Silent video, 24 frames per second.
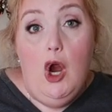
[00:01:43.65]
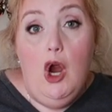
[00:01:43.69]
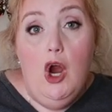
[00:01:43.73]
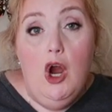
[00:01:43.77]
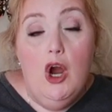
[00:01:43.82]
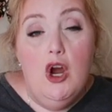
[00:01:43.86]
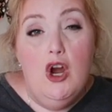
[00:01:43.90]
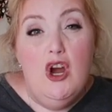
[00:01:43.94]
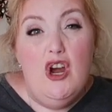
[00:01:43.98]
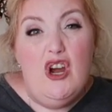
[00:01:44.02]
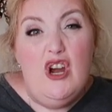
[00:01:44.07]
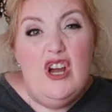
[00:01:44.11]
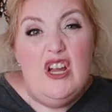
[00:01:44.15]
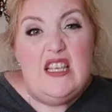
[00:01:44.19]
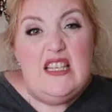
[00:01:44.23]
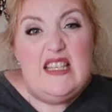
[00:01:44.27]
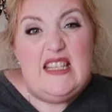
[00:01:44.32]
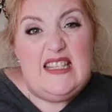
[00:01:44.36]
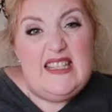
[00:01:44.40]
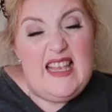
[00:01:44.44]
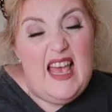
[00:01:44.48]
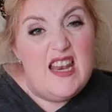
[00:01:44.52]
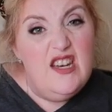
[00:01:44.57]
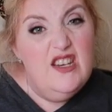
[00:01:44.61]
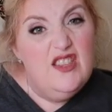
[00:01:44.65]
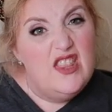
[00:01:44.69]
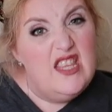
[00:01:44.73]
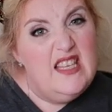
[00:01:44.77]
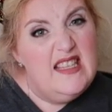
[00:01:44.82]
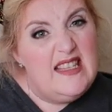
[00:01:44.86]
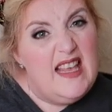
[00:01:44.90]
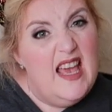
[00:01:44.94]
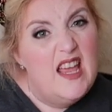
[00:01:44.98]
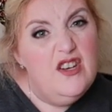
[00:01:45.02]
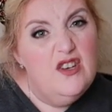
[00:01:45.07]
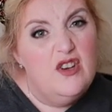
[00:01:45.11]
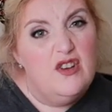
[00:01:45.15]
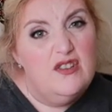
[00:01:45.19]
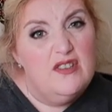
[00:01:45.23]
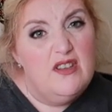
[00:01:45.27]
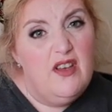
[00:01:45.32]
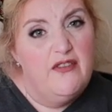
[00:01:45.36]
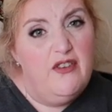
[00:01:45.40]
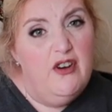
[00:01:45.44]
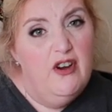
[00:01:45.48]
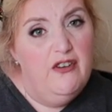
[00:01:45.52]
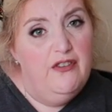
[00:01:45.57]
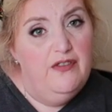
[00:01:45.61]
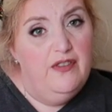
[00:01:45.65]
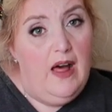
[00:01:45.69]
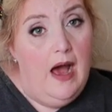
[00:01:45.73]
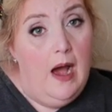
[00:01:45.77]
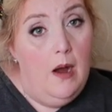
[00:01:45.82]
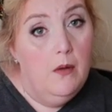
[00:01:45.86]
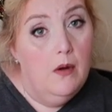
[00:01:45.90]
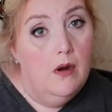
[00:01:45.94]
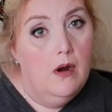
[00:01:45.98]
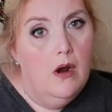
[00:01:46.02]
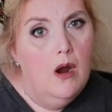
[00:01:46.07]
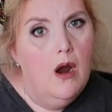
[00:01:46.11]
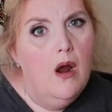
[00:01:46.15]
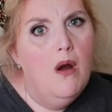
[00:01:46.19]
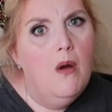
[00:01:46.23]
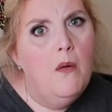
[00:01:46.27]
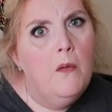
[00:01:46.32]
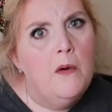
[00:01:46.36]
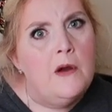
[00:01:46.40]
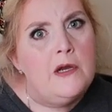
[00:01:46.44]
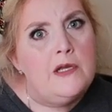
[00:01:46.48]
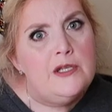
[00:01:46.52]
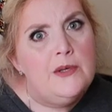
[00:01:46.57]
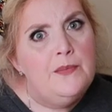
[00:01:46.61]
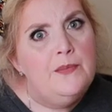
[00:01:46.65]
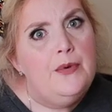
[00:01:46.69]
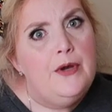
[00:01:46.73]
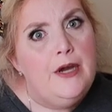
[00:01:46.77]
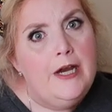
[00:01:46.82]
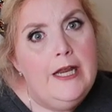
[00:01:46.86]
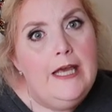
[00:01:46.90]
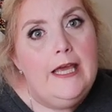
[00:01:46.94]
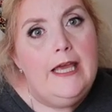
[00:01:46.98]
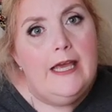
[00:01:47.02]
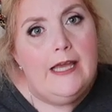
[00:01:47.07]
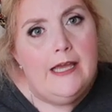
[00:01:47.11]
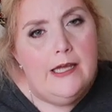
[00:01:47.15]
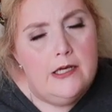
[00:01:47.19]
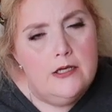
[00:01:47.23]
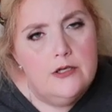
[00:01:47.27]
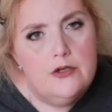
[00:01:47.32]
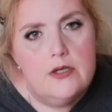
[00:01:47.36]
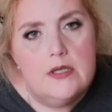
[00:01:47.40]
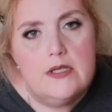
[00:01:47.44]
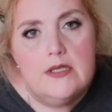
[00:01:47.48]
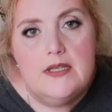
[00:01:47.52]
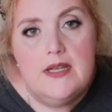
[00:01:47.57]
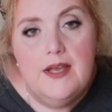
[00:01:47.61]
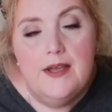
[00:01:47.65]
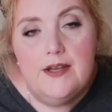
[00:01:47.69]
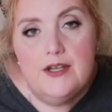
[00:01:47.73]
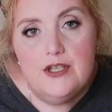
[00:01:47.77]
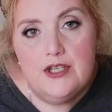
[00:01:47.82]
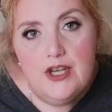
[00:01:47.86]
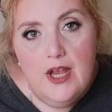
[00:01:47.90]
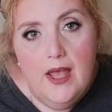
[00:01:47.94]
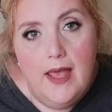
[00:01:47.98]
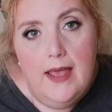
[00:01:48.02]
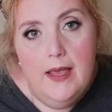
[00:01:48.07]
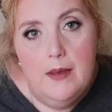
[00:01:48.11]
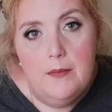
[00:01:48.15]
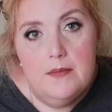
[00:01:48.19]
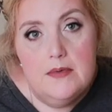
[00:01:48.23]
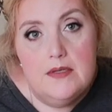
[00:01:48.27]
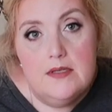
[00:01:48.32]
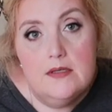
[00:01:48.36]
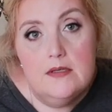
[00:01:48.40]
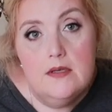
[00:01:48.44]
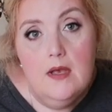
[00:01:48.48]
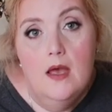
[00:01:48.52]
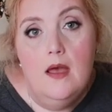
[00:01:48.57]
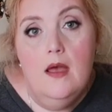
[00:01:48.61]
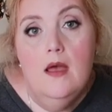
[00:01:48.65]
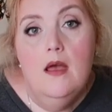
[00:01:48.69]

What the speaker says: The centers of her flower were some pretty interesting shapes.